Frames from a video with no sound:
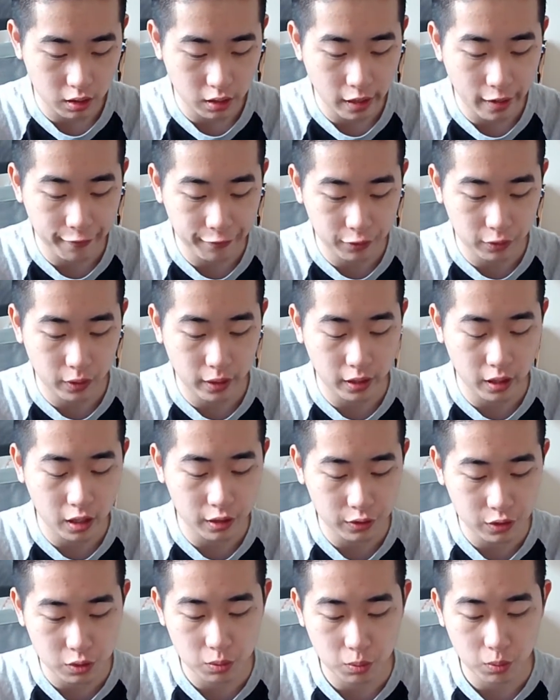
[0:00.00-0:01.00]
After I got
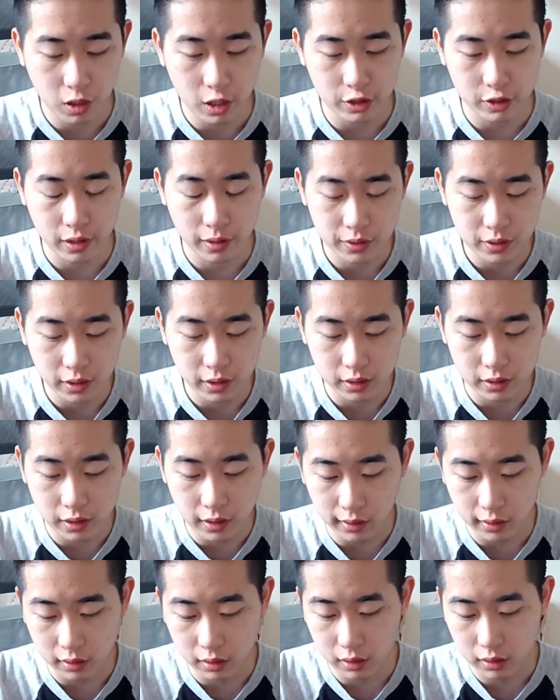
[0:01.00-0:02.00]
this watch, I was like,
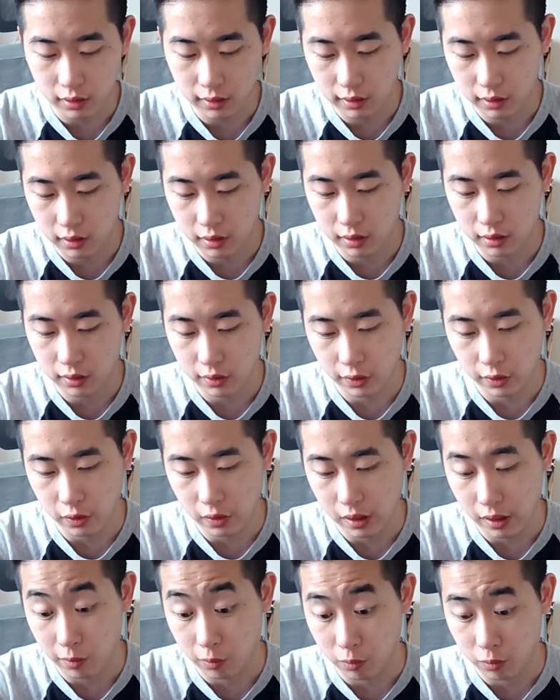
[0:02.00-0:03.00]
dang,
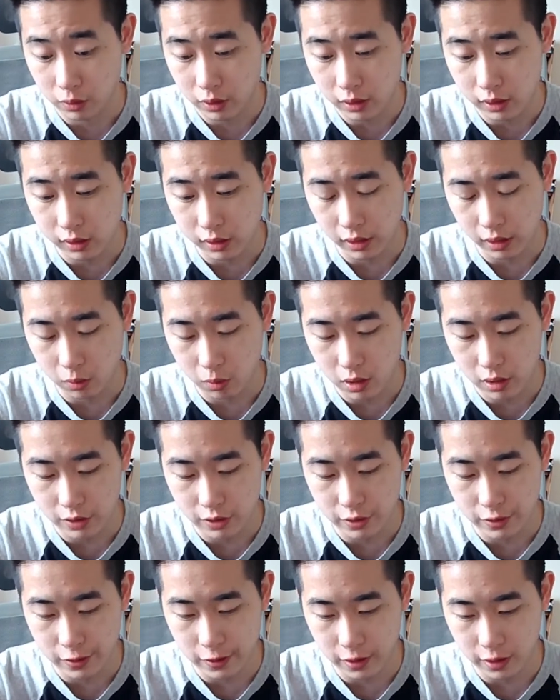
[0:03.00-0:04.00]
I really like
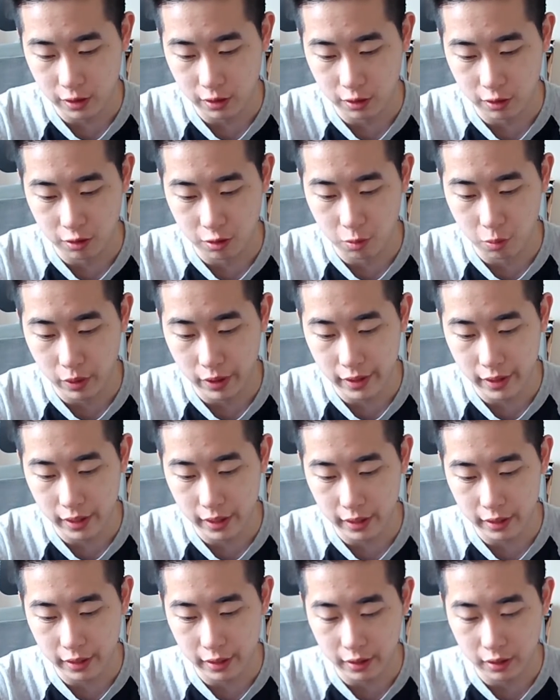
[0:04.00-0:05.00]
watches, and the way that
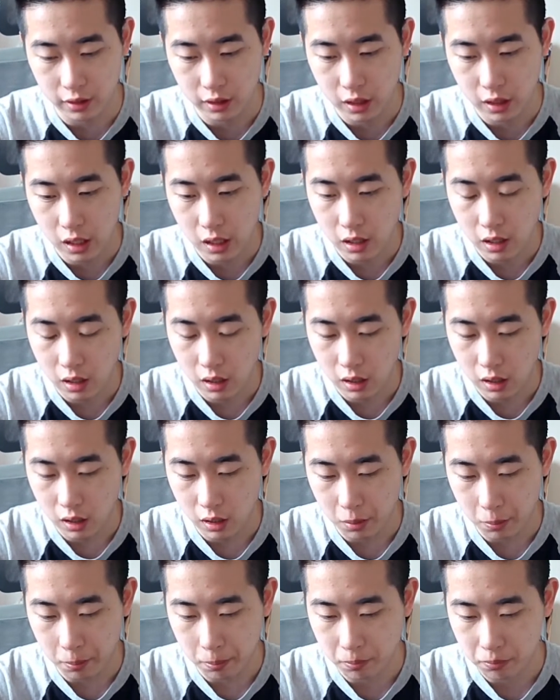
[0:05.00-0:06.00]
I can
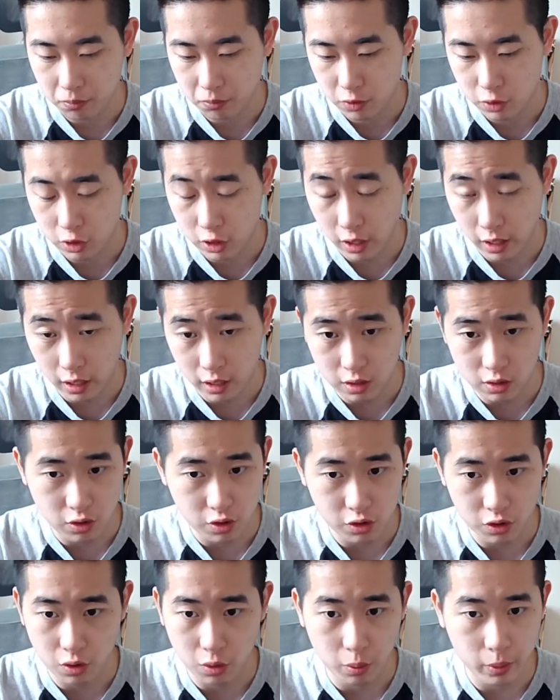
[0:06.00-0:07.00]

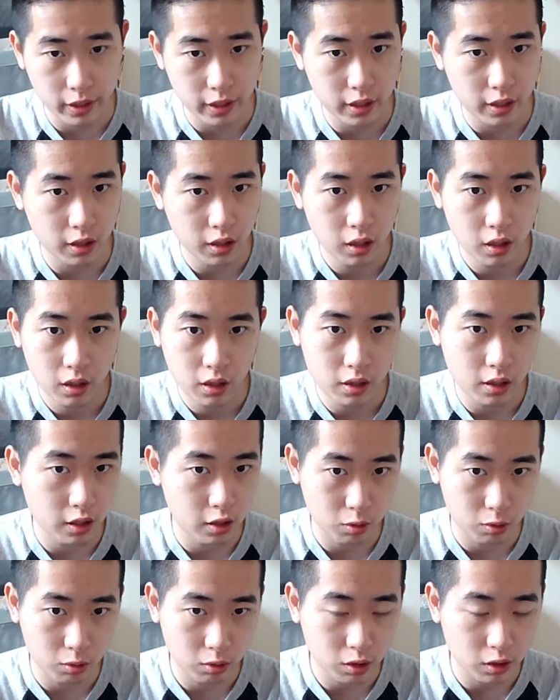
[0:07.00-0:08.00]
change the way that
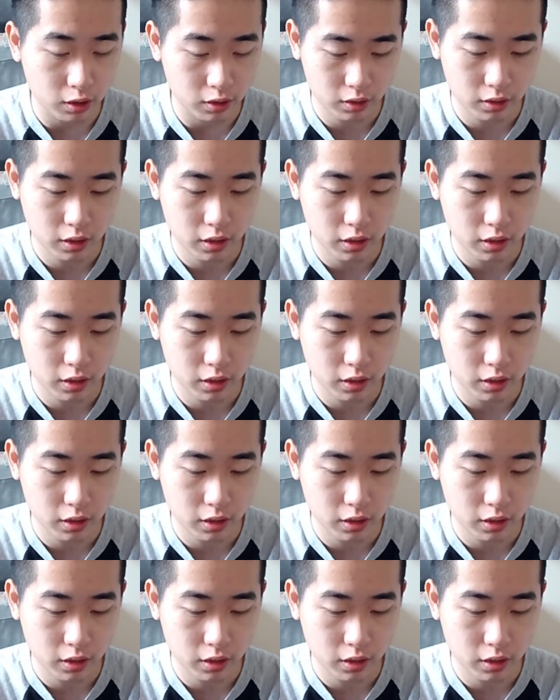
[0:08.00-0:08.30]
you look,